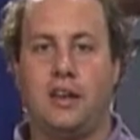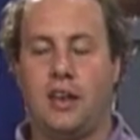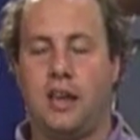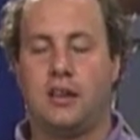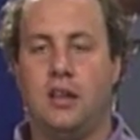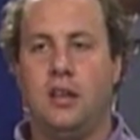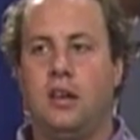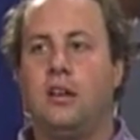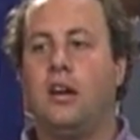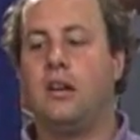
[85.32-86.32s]
and
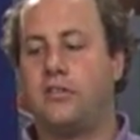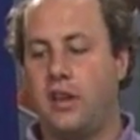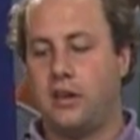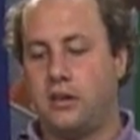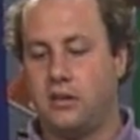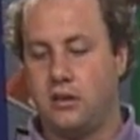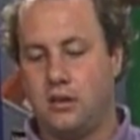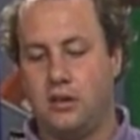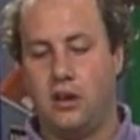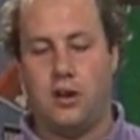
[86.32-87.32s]
it's like,
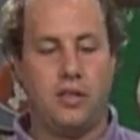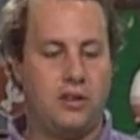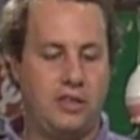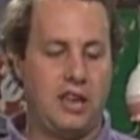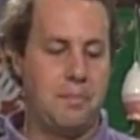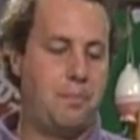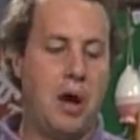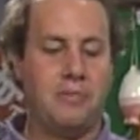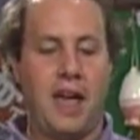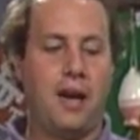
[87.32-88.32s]
they get
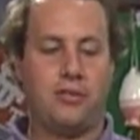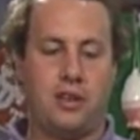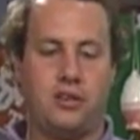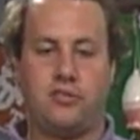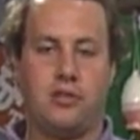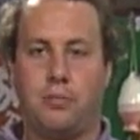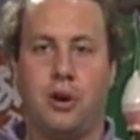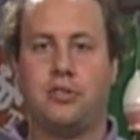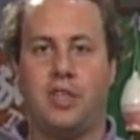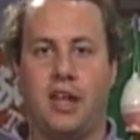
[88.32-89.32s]
bummed out that it's their
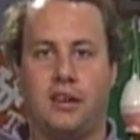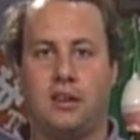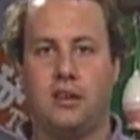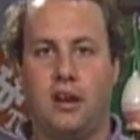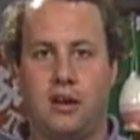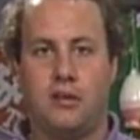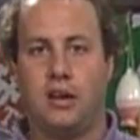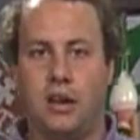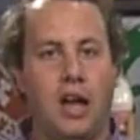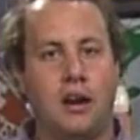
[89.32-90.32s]
birthday, and
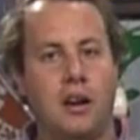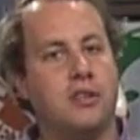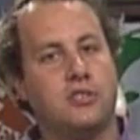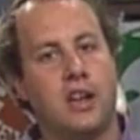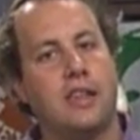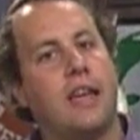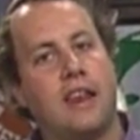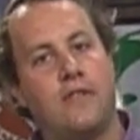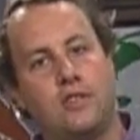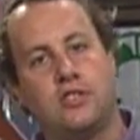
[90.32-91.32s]
I don't understand
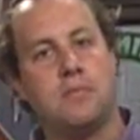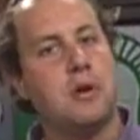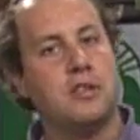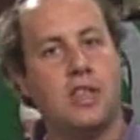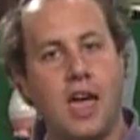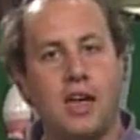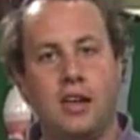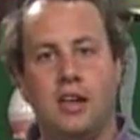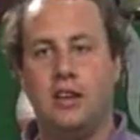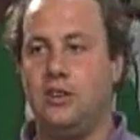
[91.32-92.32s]
that. If it's your birthday,
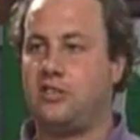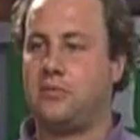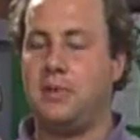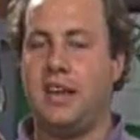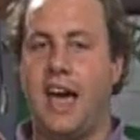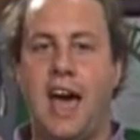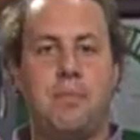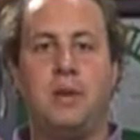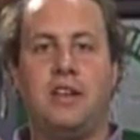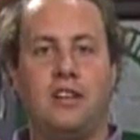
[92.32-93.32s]
you should be
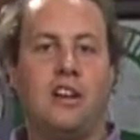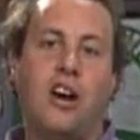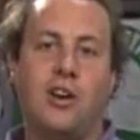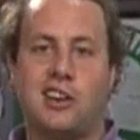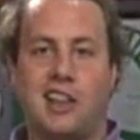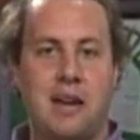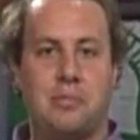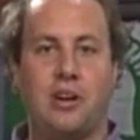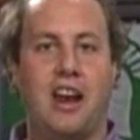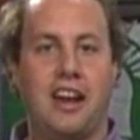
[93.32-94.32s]
happy and you know it, clap
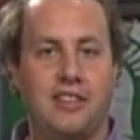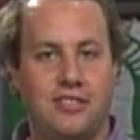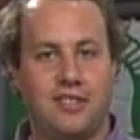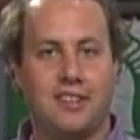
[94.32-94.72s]
your hands.